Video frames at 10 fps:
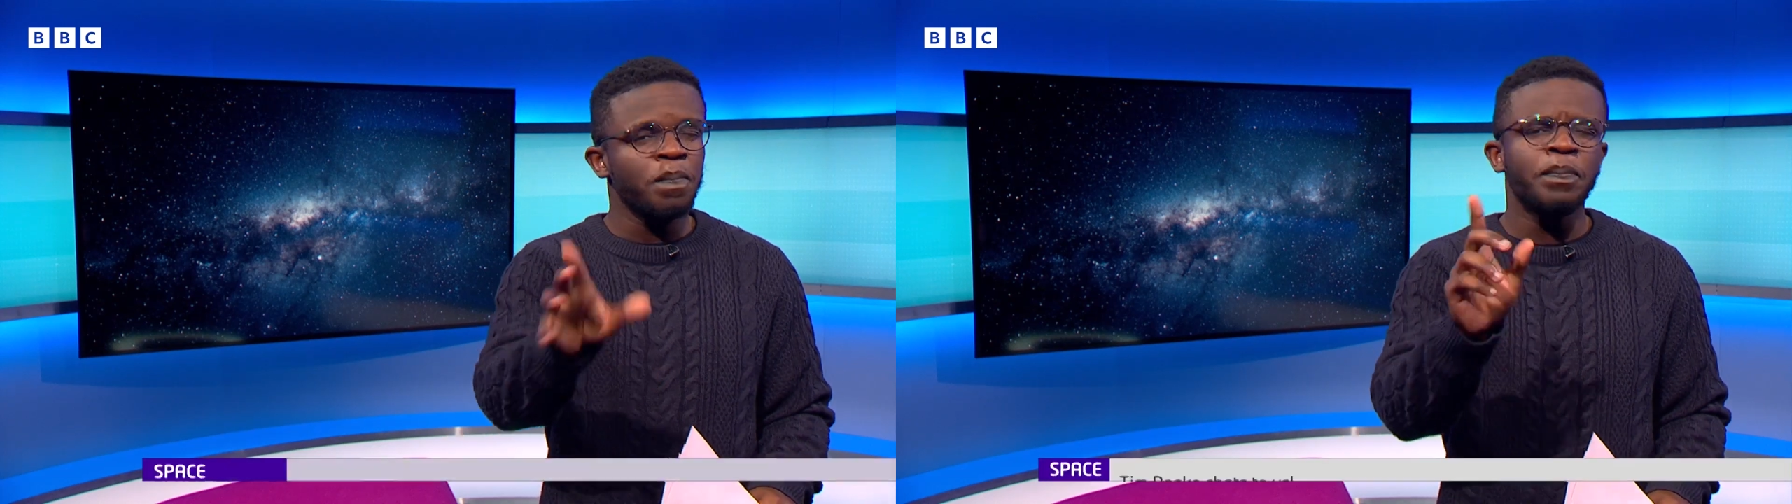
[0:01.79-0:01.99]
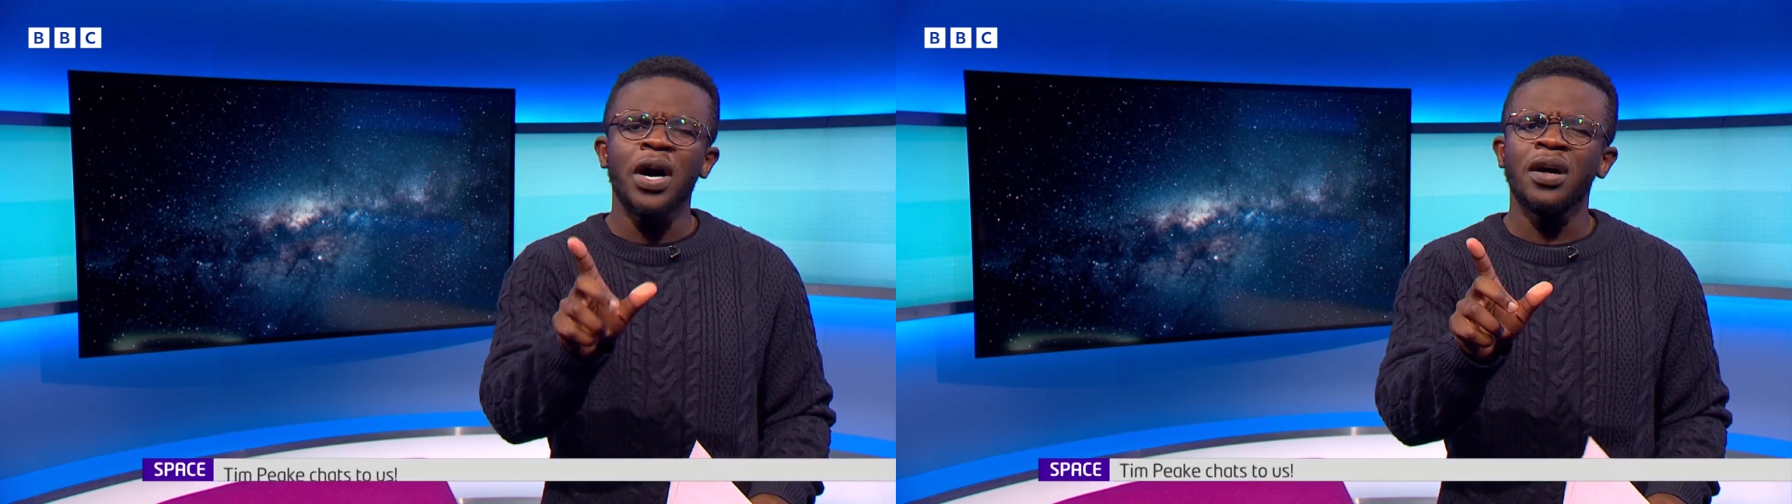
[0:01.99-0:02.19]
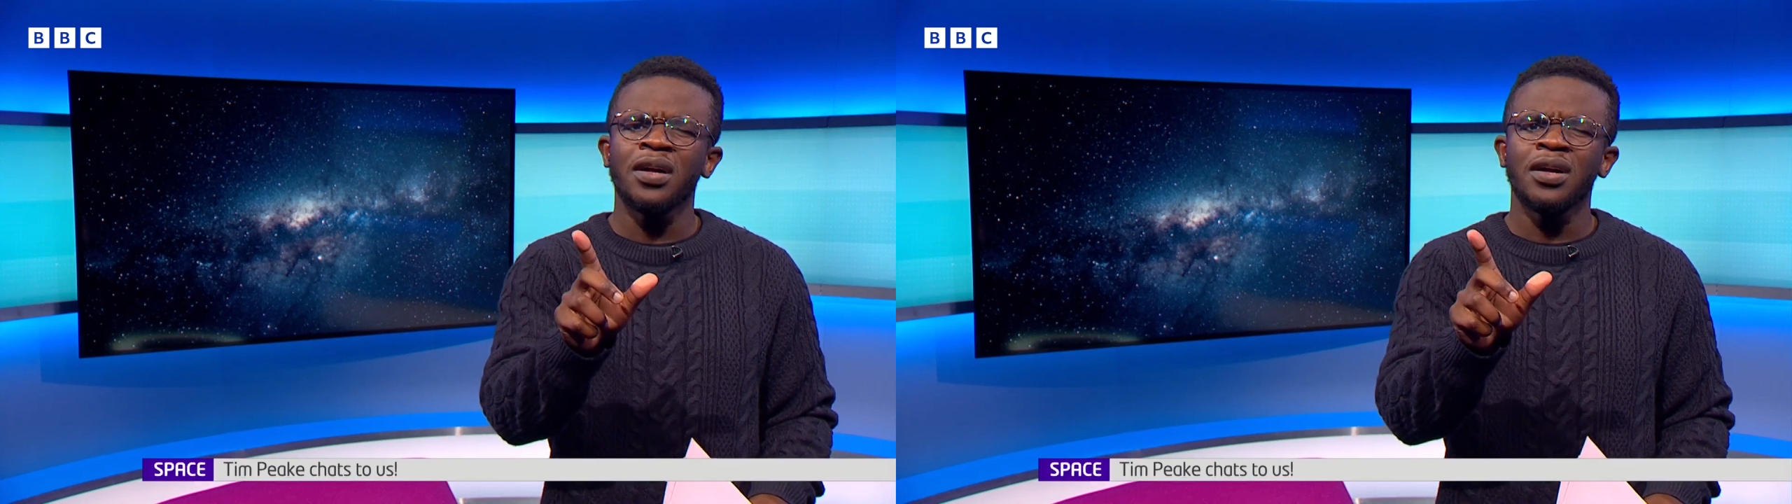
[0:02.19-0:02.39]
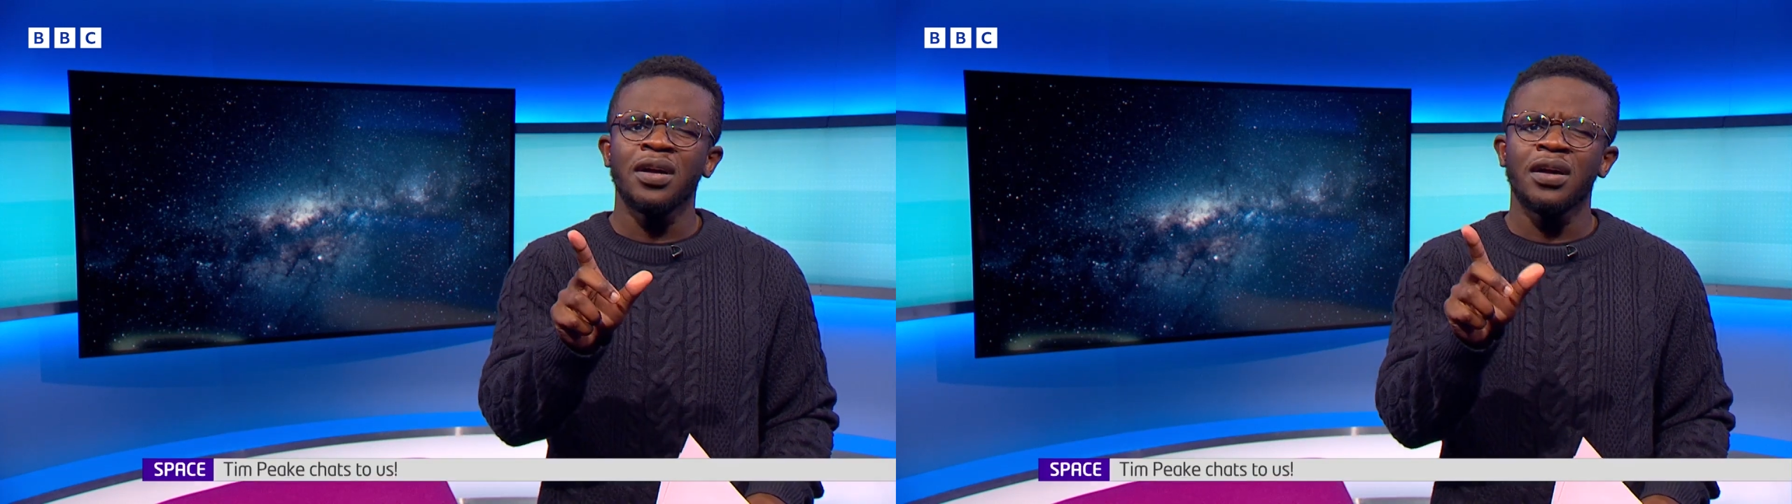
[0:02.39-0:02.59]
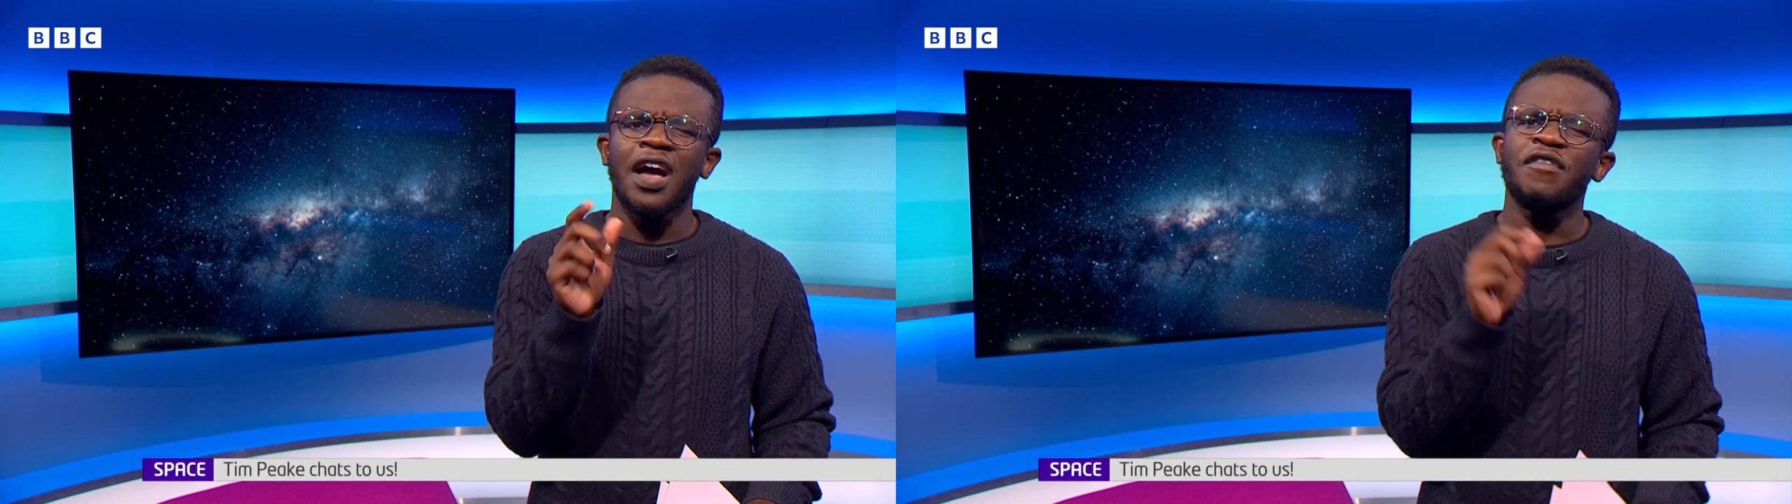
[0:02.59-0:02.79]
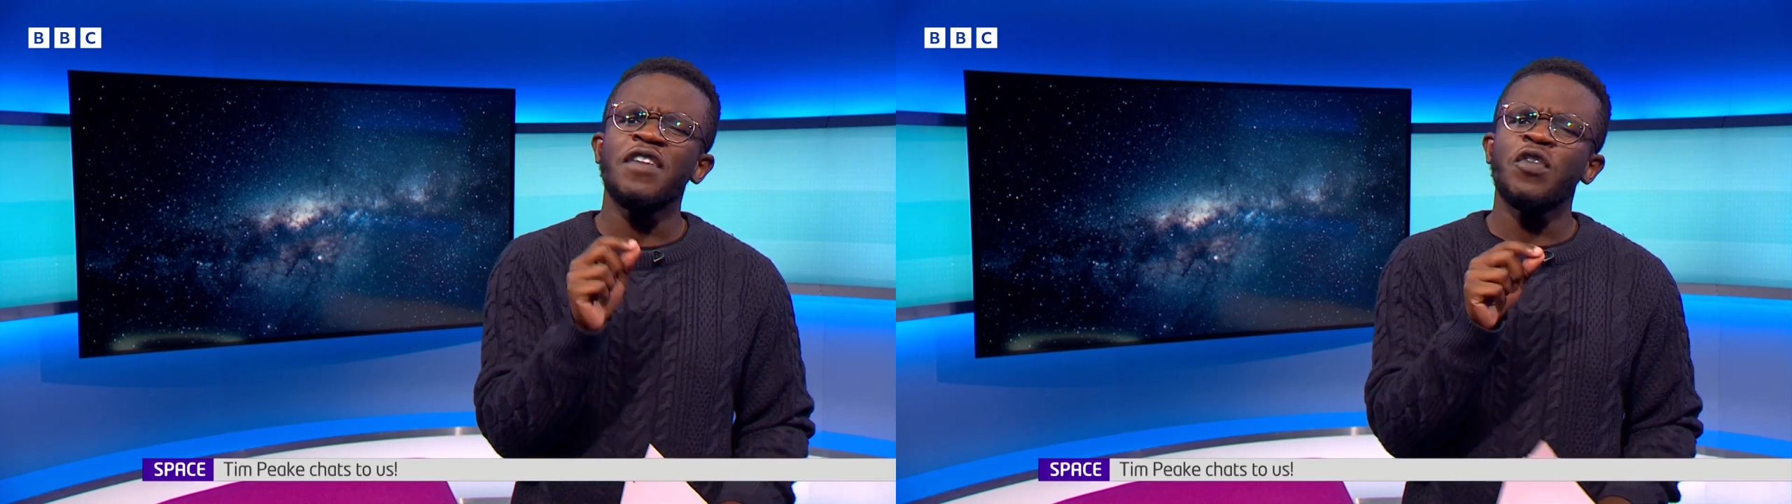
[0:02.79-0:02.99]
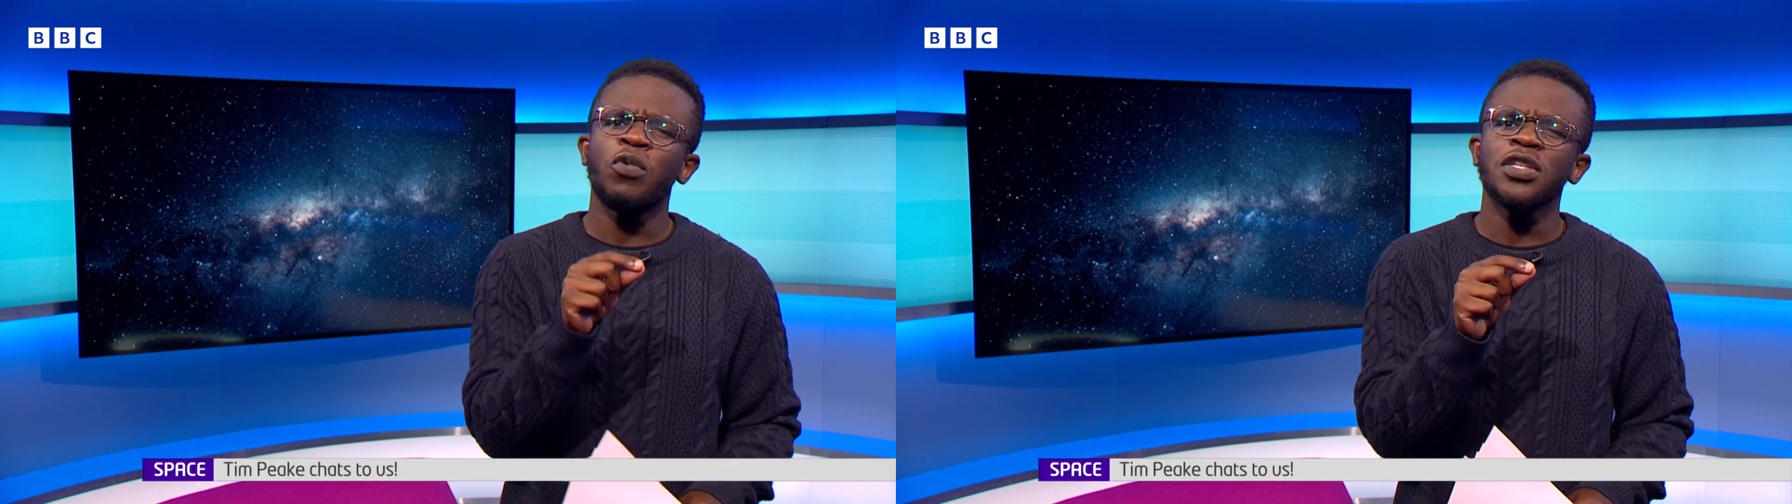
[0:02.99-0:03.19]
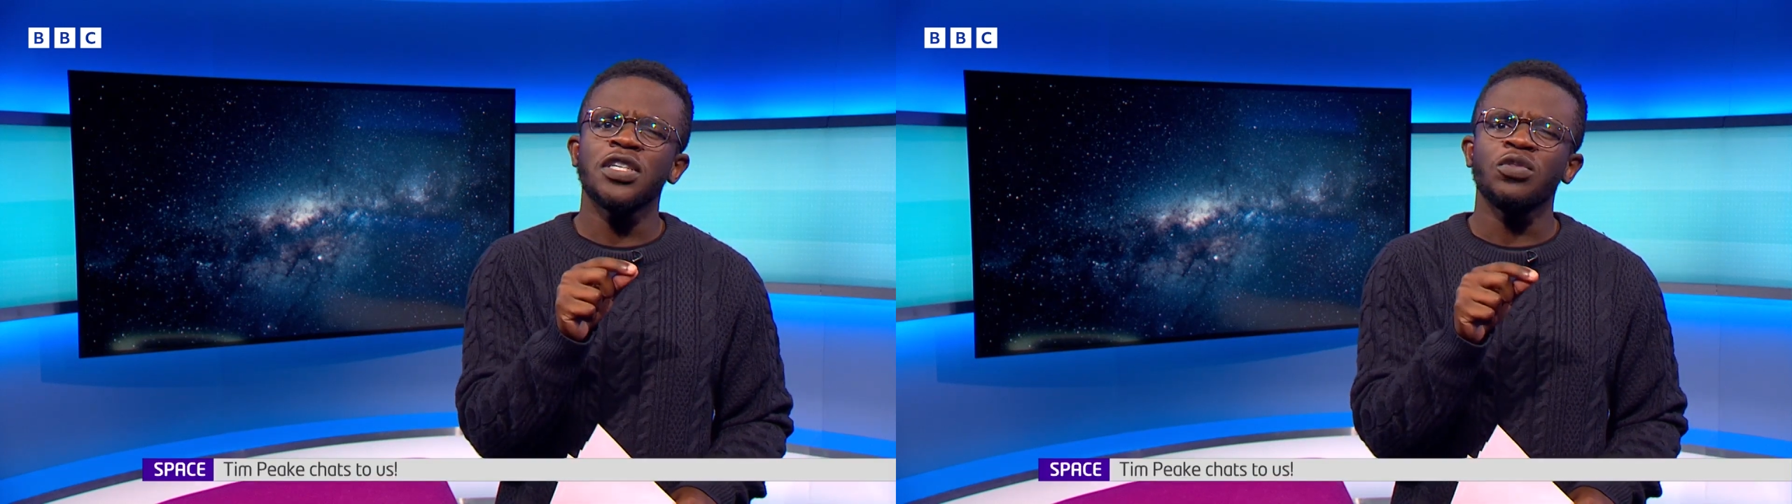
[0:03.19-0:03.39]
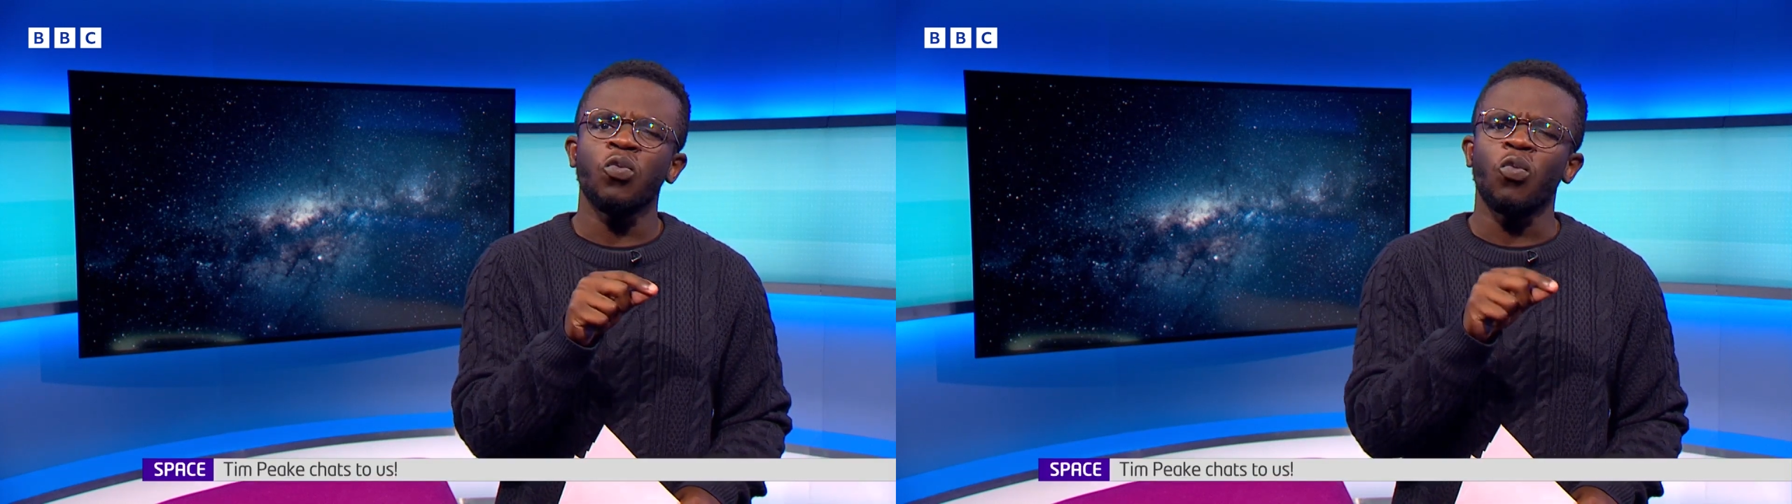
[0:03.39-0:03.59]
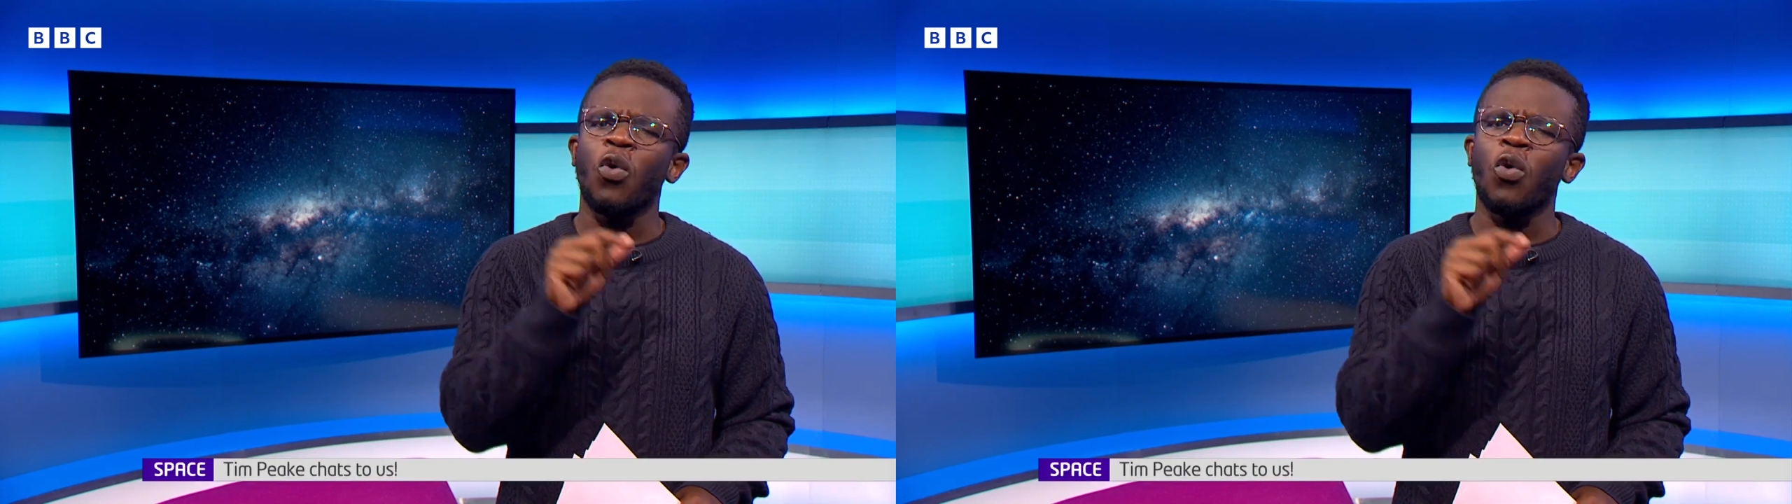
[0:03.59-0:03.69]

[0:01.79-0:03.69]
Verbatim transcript: but have you ever wondered